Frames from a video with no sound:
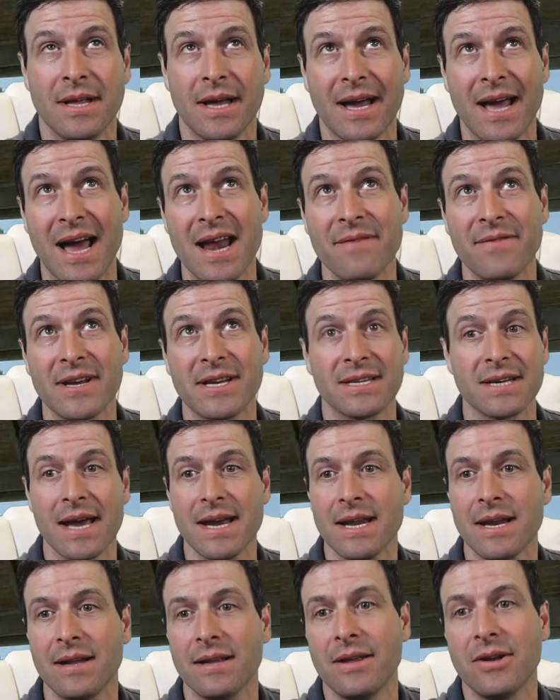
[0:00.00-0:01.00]
kind of
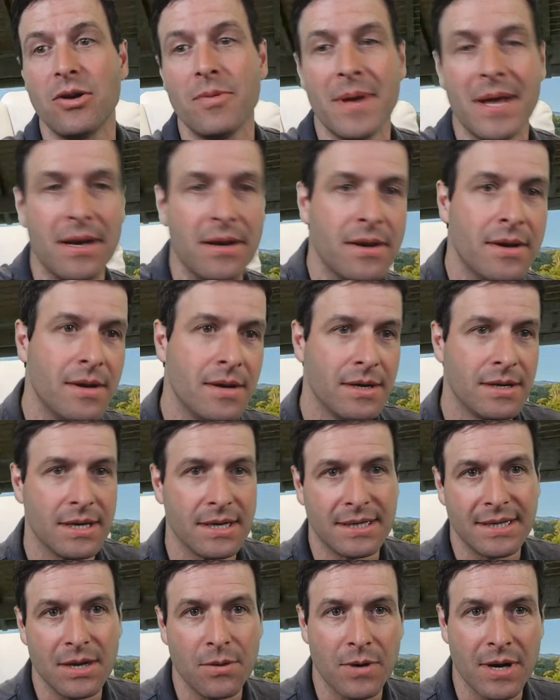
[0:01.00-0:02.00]
excited a little bit to
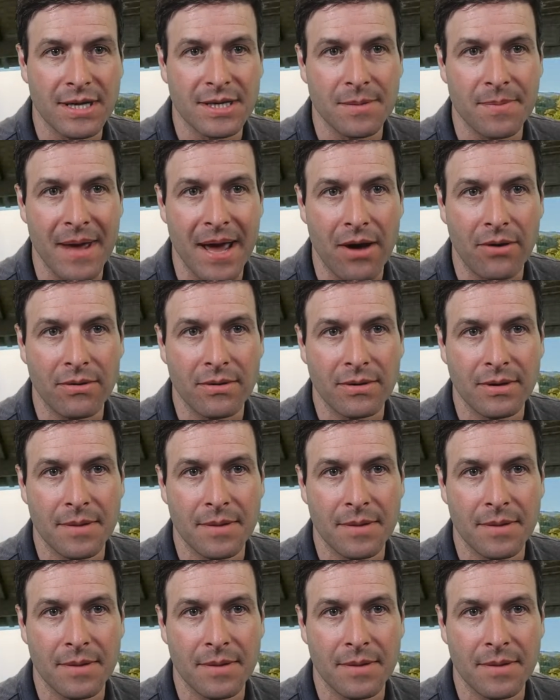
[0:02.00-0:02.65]
see what it's about.